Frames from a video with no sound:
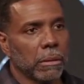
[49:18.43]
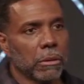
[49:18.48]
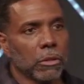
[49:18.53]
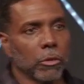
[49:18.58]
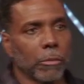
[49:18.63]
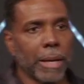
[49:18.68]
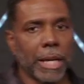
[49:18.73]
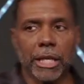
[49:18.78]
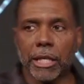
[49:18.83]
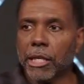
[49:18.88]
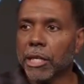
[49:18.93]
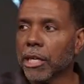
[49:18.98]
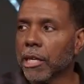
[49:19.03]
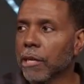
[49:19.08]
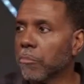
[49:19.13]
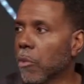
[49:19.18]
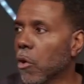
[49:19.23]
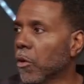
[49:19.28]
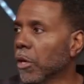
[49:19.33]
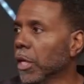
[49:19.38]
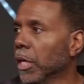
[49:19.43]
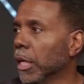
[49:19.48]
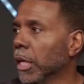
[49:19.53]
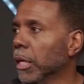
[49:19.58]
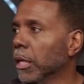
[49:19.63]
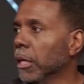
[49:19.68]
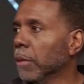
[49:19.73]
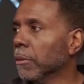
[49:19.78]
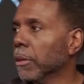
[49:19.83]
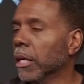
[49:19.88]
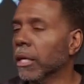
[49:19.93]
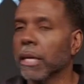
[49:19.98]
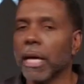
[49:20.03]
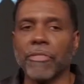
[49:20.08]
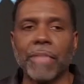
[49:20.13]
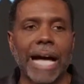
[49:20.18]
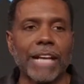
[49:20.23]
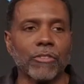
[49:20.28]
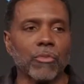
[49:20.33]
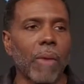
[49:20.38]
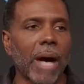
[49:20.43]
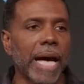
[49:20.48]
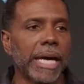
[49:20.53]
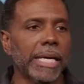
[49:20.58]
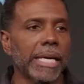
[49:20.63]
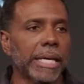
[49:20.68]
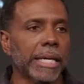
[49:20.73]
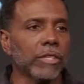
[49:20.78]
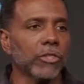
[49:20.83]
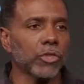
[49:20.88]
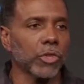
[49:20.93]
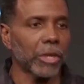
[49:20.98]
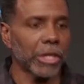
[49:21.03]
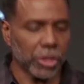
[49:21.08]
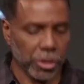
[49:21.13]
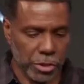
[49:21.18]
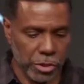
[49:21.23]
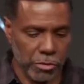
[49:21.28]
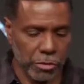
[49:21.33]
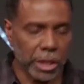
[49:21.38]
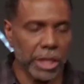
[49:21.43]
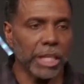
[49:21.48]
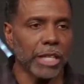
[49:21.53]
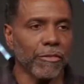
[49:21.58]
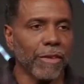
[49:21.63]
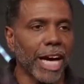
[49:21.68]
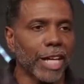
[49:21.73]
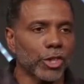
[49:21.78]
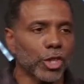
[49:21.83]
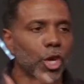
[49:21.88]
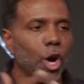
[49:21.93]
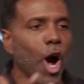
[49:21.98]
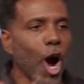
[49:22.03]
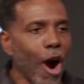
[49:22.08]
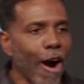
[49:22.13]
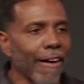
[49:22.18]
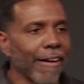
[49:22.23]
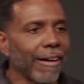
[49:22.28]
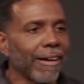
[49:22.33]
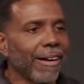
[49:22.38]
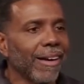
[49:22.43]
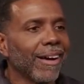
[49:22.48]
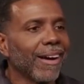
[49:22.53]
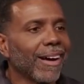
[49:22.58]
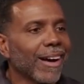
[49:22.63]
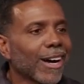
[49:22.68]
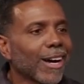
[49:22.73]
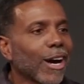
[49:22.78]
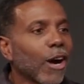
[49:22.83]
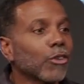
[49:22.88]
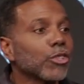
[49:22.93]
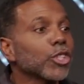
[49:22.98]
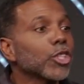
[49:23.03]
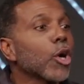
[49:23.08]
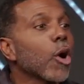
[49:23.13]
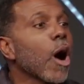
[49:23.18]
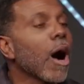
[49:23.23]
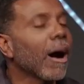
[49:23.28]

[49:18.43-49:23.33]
Nobody could get born again. And that's why he can trust you to give out your heart, because your